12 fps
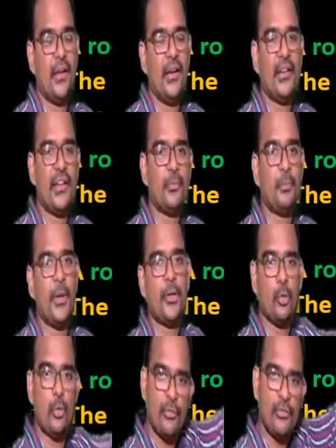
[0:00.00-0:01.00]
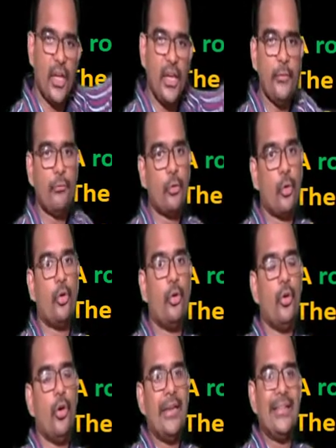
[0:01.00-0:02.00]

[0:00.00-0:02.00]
irrespective of the inflow,